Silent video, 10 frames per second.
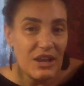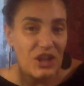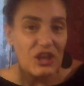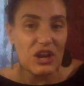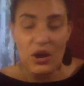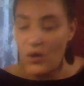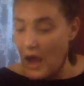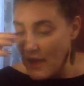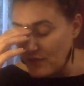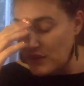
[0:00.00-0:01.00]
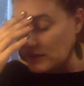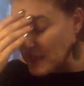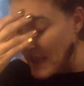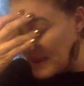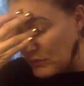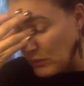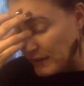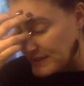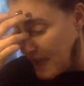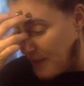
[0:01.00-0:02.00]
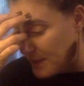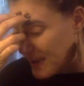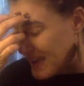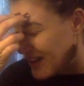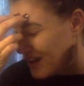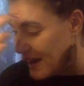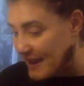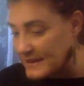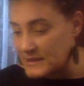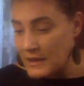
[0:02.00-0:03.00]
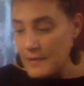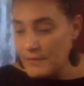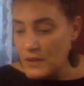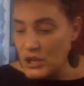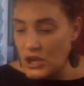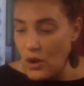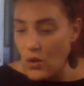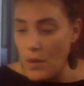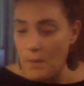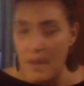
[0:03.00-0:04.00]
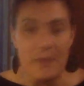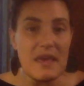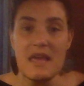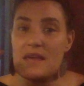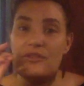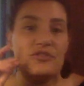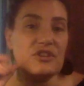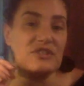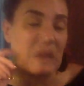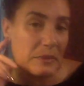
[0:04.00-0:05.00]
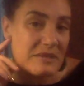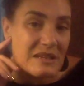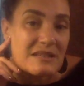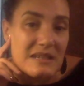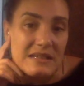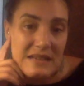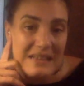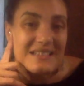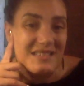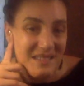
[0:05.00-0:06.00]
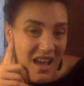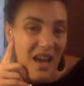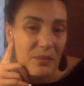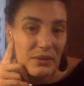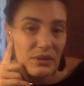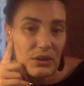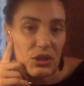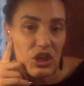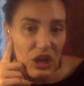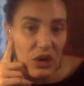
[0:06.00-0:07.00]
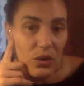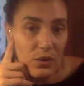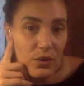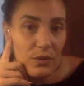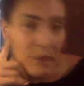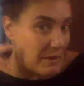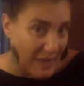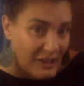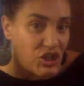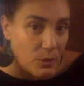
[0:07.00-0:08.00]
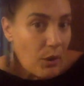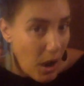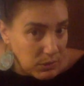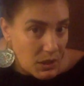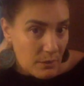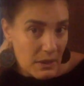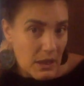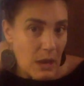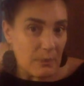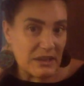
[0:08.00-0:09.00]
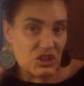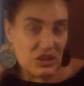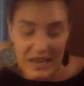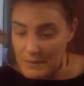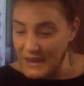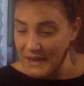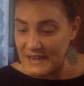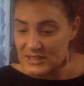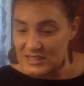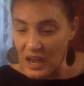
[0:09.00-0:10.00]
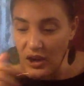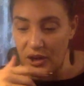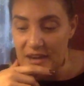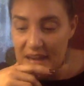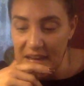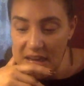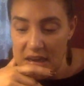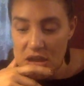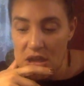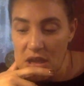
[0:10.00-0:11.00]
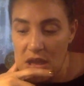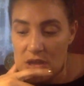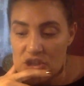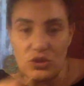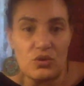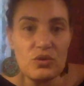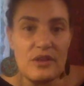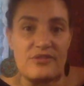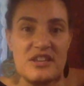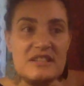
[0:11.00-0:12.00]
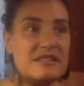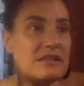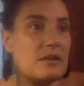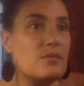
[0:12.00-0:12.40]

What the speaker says: You know, I feel like what's happening here is, you know, maybe the substances need to stop, you know, maybe that's your problem. Because you keep getting suckered in to this,